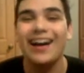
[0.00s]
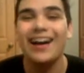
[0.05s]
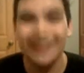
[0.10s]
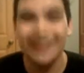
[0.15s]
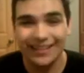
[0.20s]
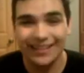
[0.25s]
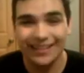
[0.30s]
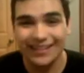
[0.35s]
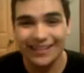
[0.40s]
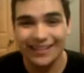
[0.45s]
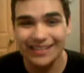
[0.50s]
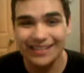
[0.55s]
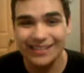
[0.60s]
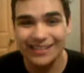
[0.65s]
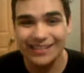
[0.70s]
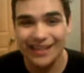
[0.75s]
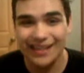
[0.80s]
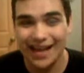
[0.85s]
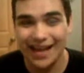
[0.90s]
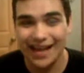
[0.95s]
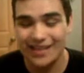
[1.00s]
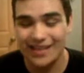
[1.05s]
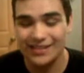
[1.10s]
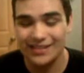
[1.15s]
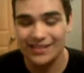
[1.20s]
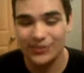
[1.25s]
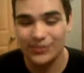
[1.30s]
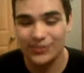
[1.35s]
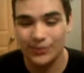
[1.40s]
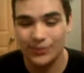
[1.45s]
Liz
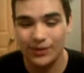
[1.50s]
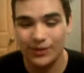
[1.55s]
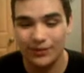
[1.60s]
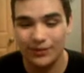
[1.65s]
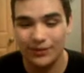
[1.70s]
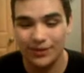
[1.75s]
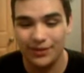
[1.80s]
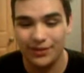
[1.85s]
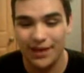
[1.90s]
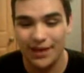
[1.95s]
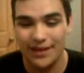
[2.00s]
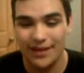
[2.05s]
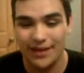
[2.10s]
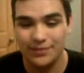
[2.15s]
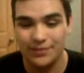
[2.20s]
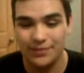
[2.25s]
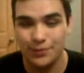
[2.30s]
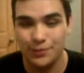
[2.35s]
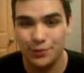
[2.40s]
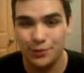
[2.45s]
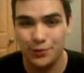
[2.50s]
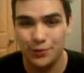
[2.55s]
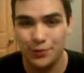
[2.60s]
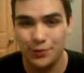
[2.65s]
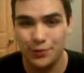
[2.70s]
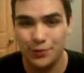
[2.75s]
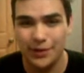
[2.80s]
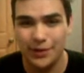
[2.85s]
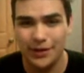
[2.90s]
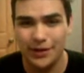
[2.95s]
asked when we realized we were
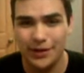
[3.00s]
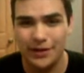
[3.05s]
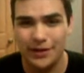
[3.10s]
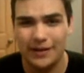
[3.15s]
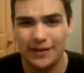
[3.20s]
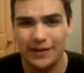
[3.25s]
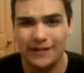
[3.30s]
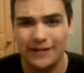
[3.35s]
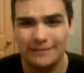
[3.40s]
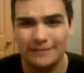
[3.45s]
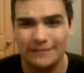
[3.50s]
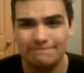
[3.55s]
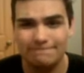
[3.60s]
queer.